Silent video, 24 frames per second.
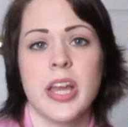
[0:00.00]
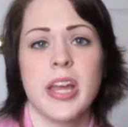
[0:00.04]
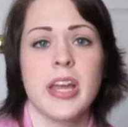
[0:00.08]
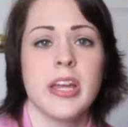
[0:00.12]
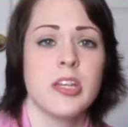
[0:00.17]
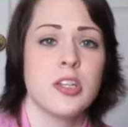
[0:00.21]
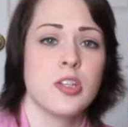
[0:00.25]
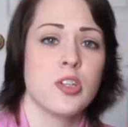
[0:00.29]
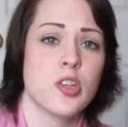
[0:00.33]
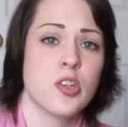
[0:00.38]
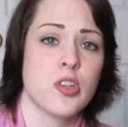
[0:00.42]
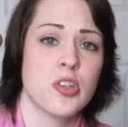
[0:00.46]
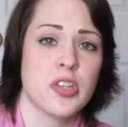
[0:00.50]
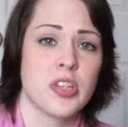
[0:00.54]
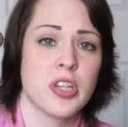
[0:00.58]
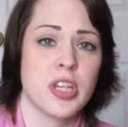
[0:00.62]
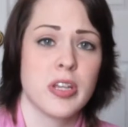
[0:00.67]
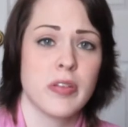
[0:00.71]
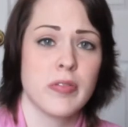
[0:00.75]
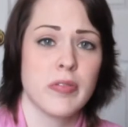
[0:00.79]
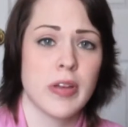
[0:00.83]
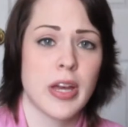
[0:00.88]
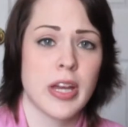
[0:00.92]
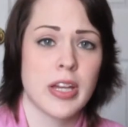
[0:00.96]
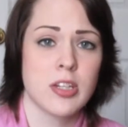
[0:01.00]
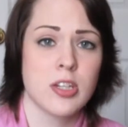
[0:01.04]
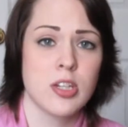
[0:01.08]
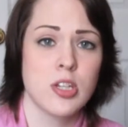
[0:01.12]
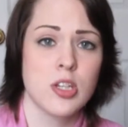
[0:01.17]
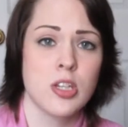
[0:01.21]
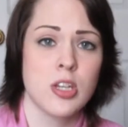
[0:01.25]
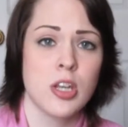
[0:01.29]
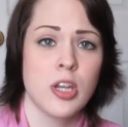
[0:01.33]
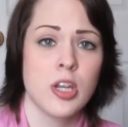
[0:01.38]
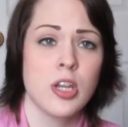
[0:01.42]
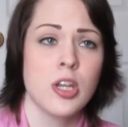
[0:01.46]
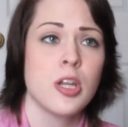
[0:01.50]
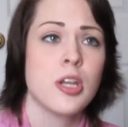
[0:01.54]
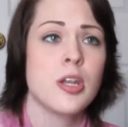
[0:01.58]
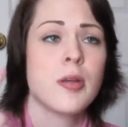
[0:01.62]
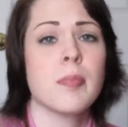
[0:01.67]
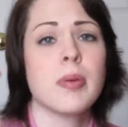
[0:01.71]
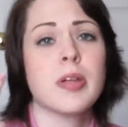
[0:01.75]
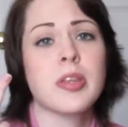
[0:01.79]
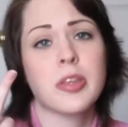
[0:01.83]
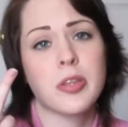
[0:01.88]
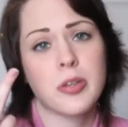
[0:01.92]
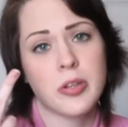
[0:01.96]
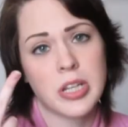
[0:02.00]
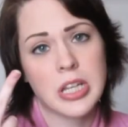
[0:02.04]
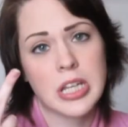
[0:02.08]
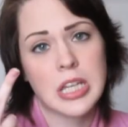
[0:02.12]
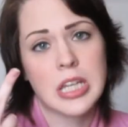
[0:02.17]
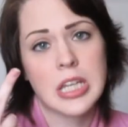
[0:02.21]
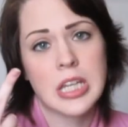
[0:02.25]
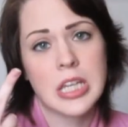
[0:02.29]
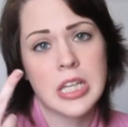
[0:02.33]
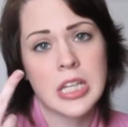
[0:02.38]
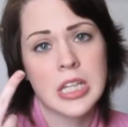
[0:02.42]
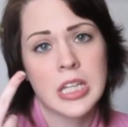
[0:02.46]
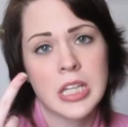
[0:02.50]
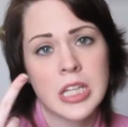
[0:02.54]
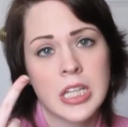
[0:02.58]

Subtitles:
Interesting fact number 3.